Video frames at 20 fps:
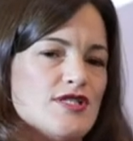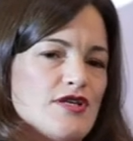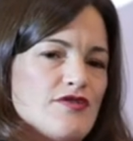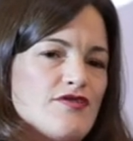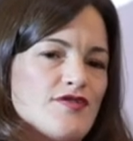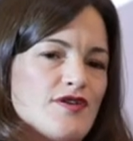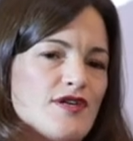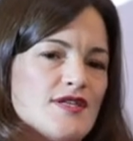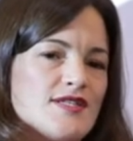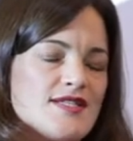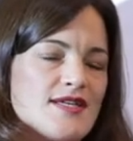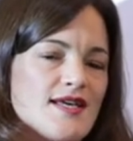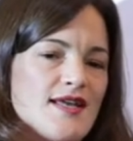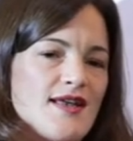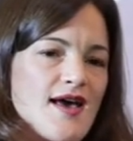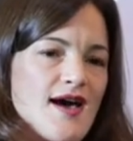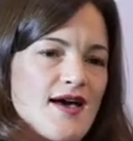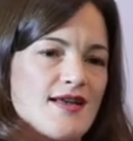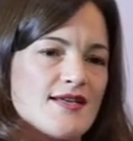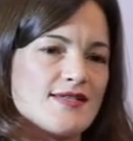different
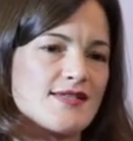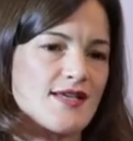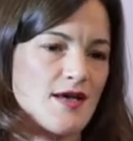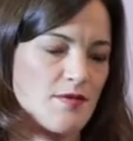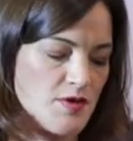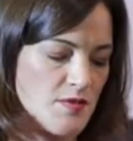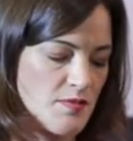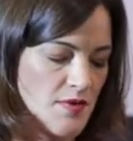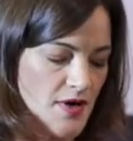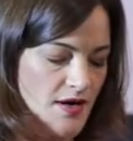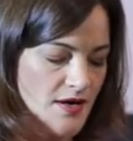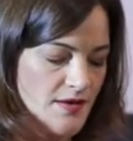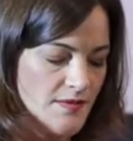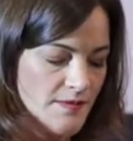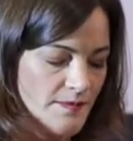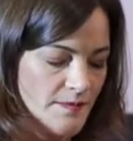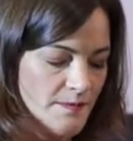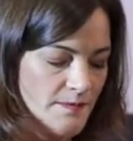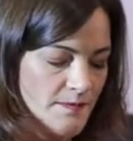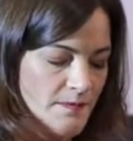in Addis Ababa
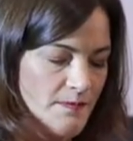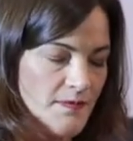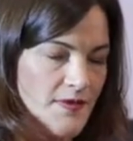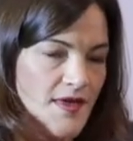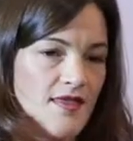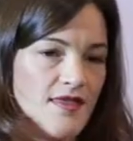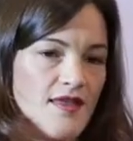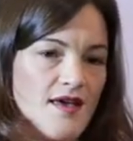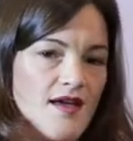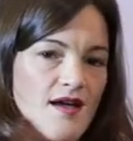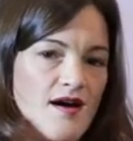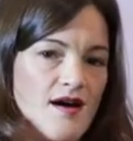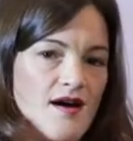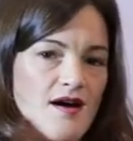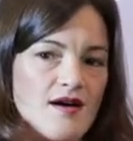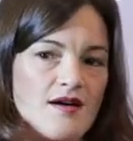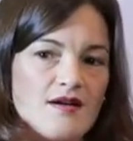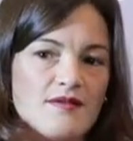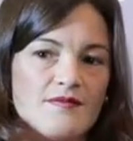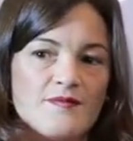than they
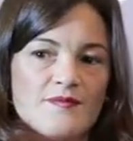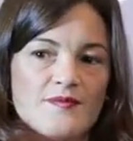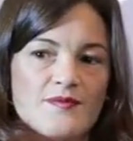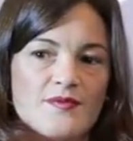are,